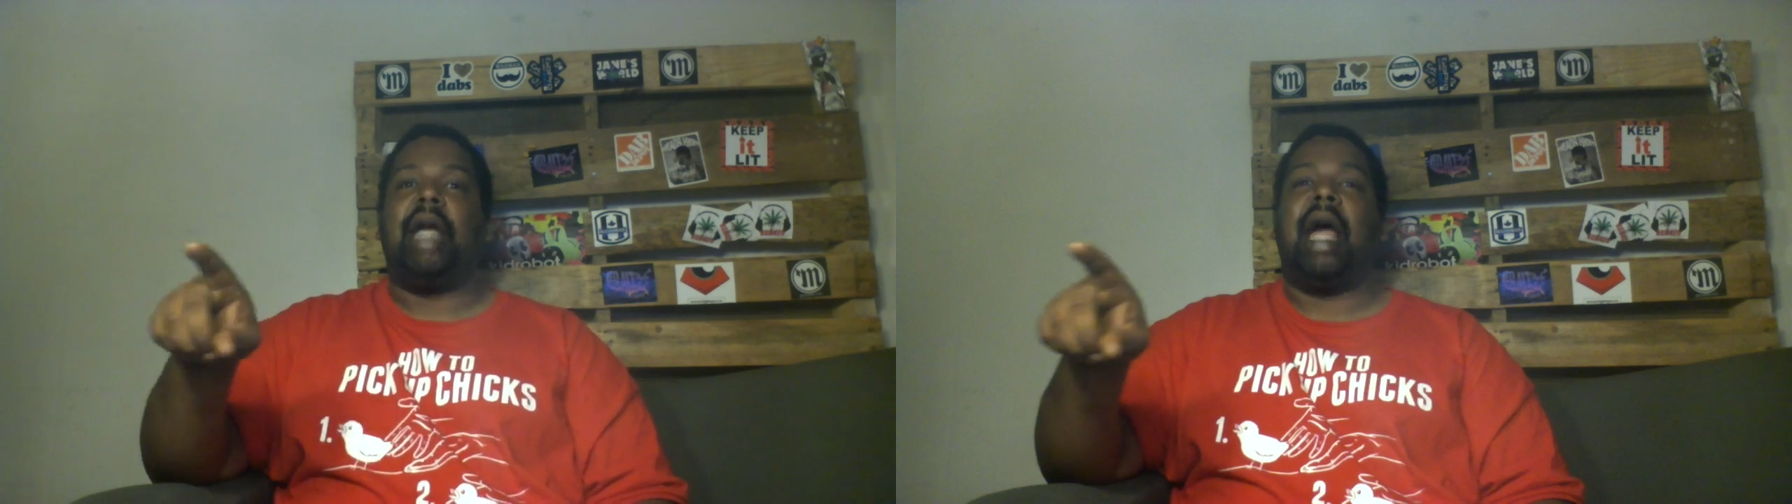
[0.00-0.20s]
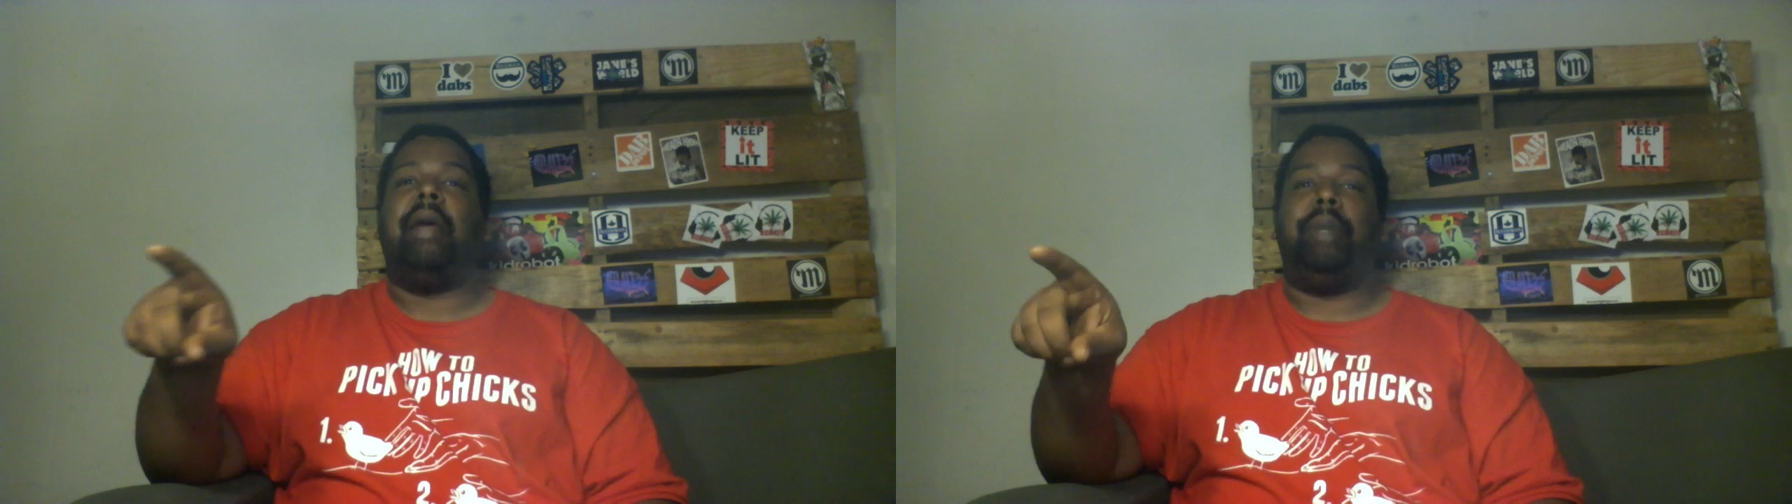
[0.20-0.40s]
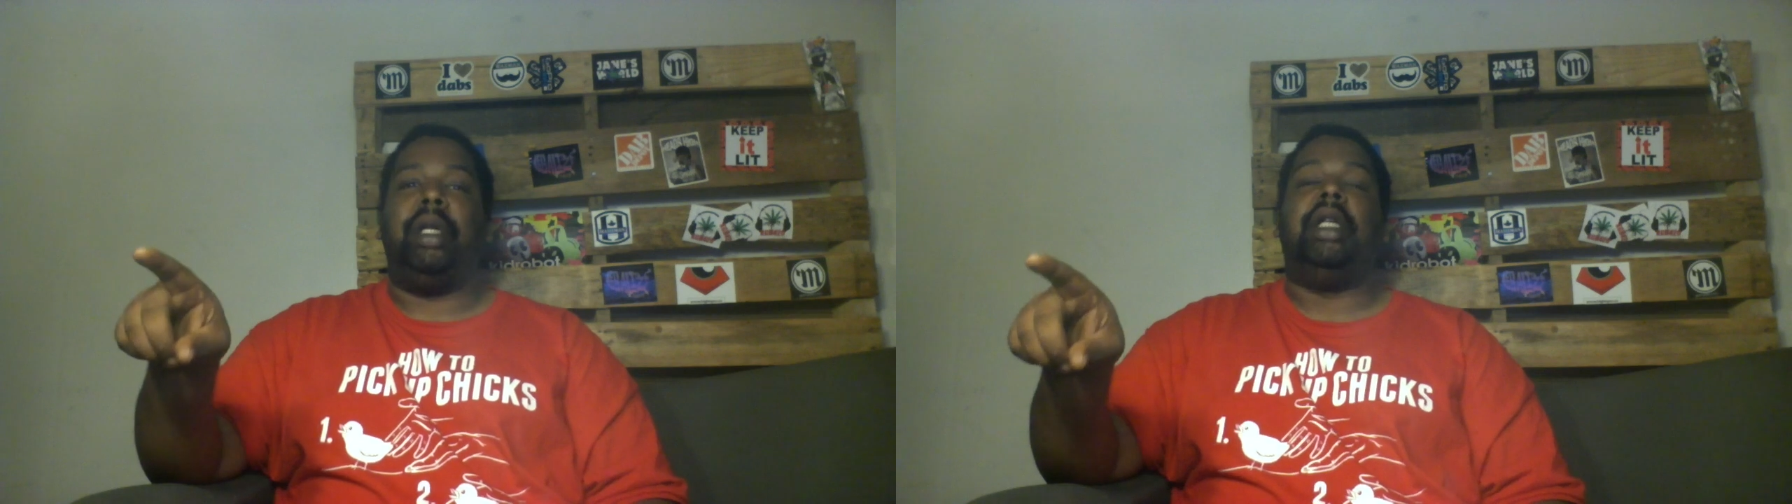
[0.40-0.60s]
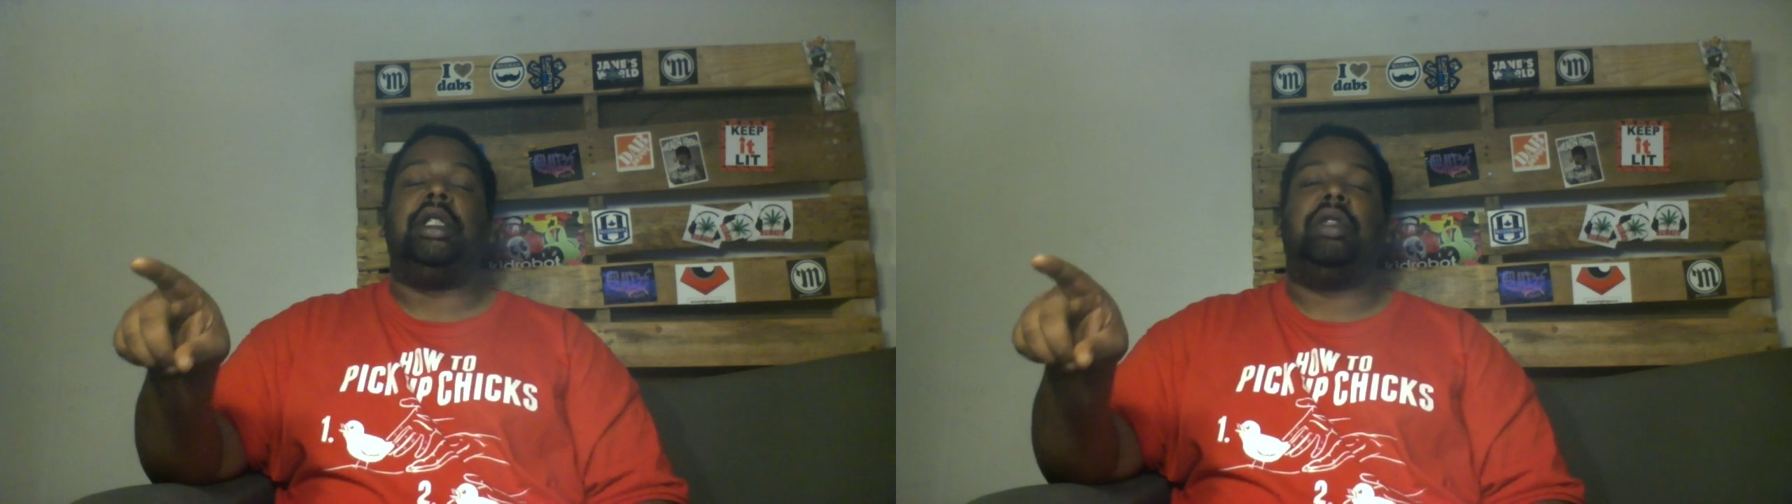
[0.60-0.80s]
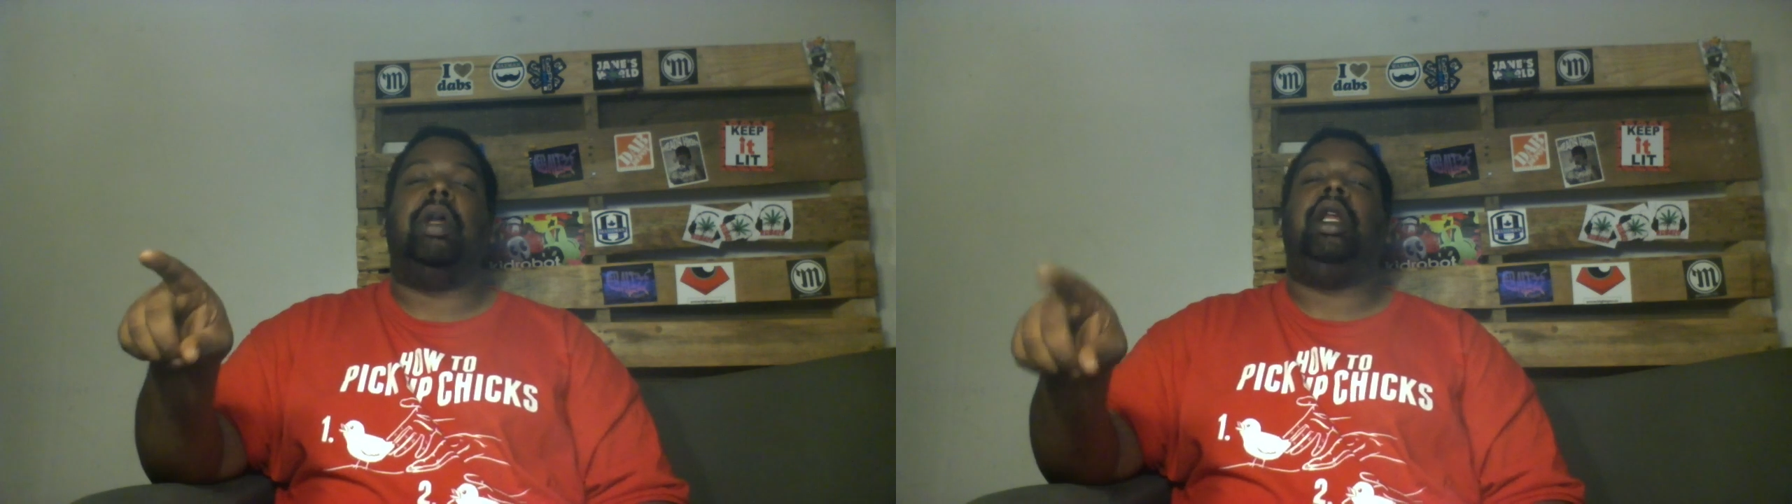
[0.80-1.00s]

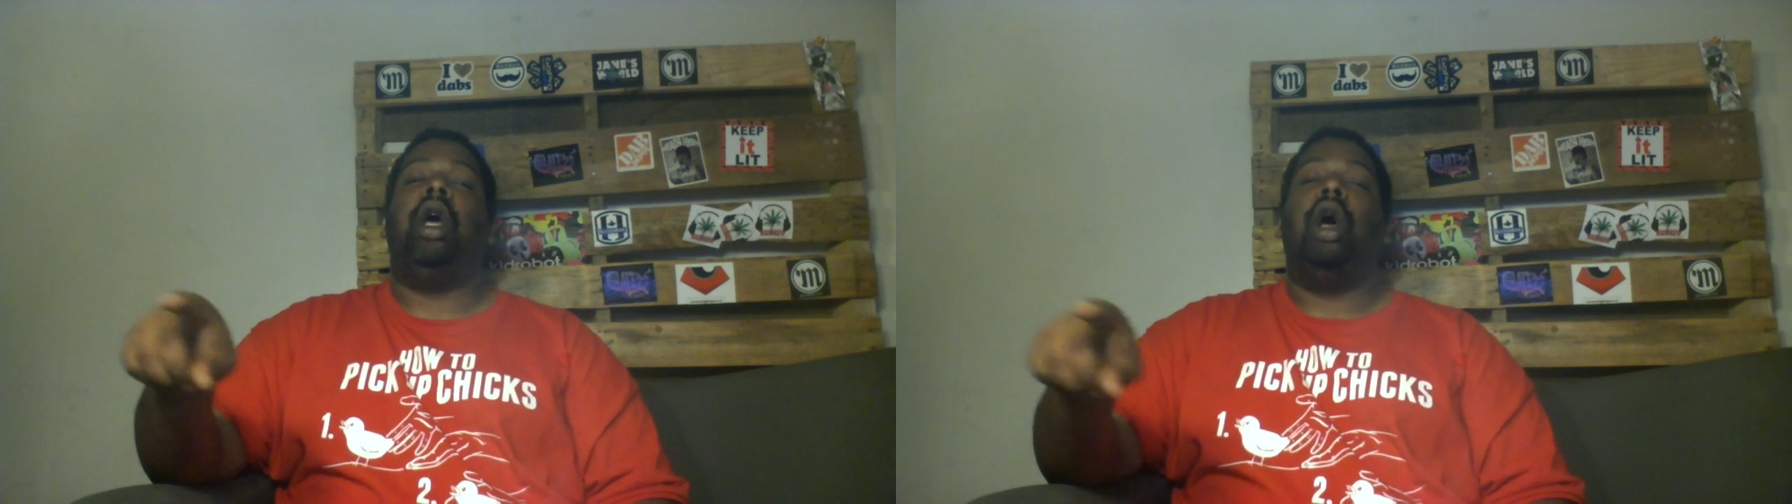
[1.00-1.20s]
diabetes rate